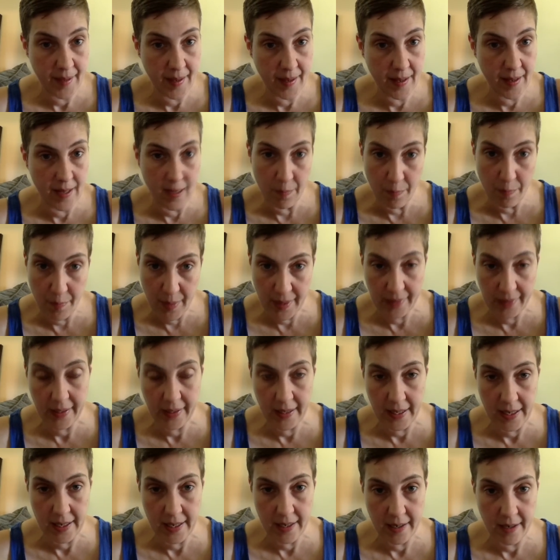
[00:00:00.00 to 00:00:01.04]
the
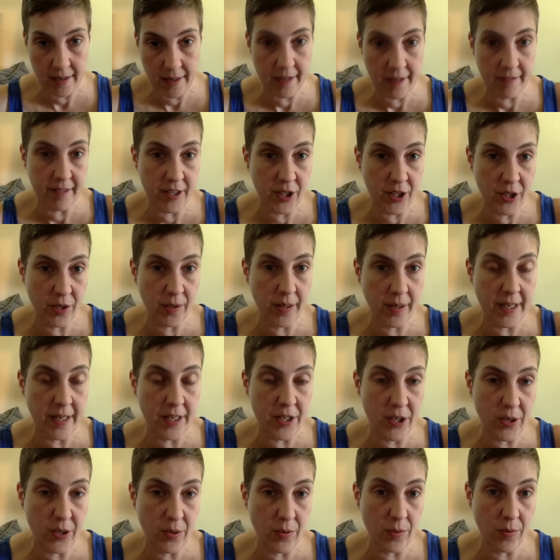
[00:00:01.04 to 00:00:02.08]
ability of a jury
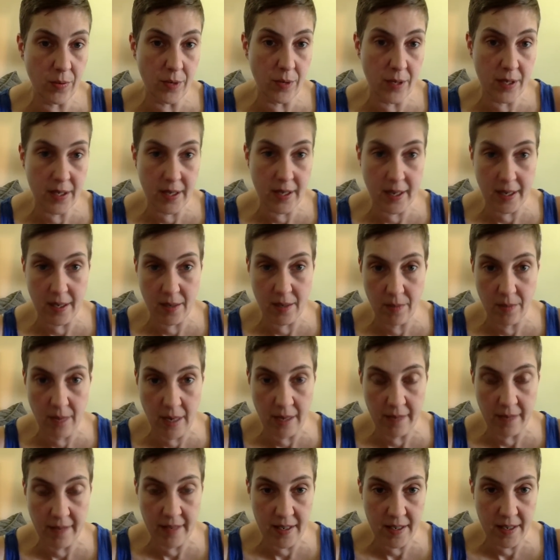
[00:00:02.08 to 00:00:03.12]
to decide the
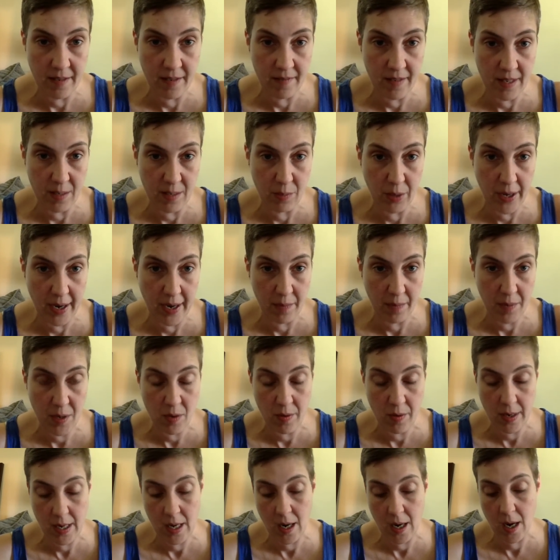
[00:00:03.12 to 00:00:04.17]
relevance of this black
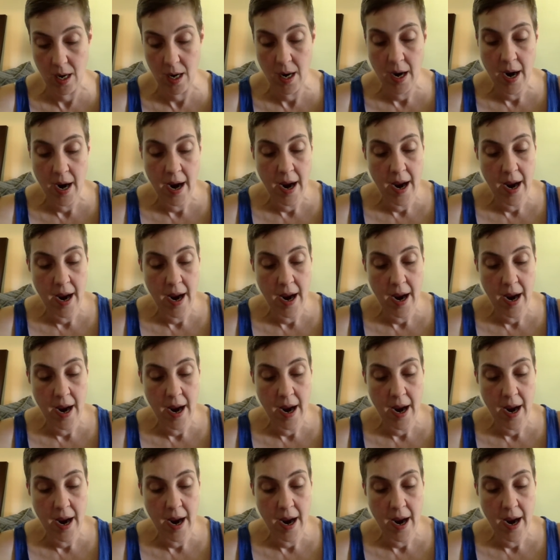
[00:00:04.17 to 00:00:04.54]
pubic hair,